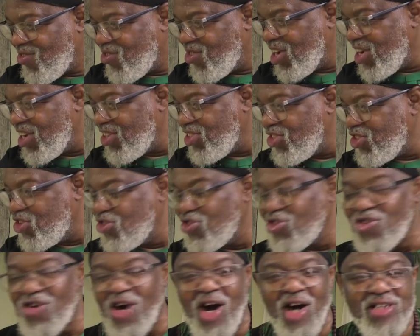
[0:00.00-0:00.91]
When
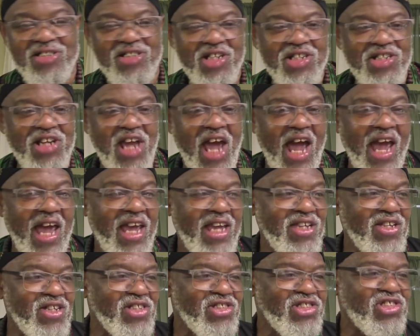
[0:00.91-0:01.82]
you are
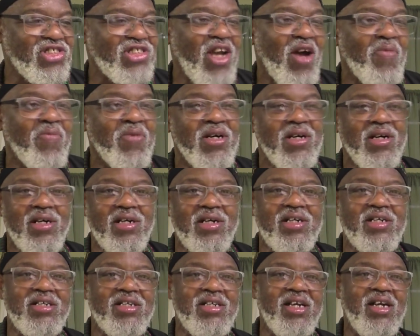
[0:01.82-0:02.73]
denying your
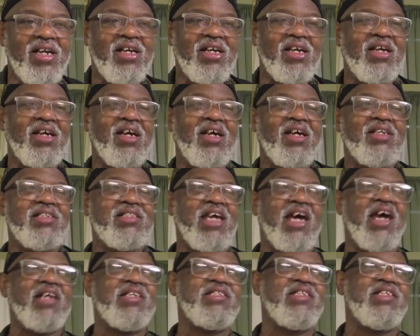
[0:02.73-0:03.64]
stomach,
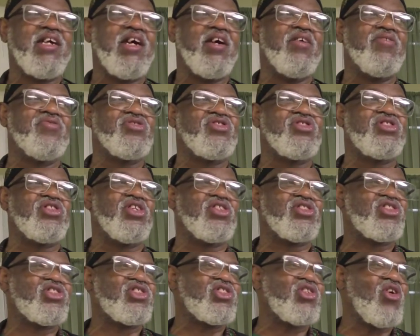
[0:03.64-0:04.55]
that gives
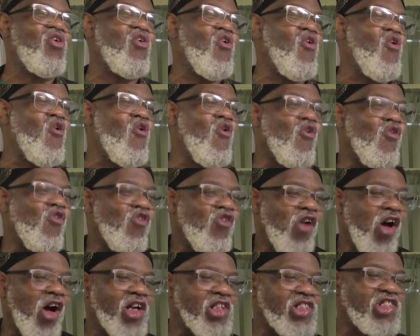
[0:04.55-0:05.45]
the
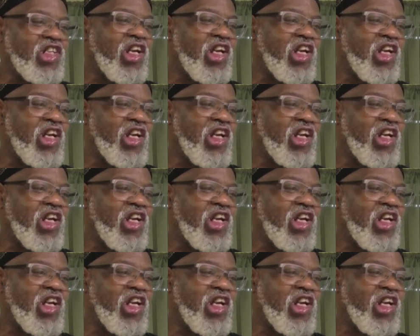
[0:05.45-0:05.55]
soul a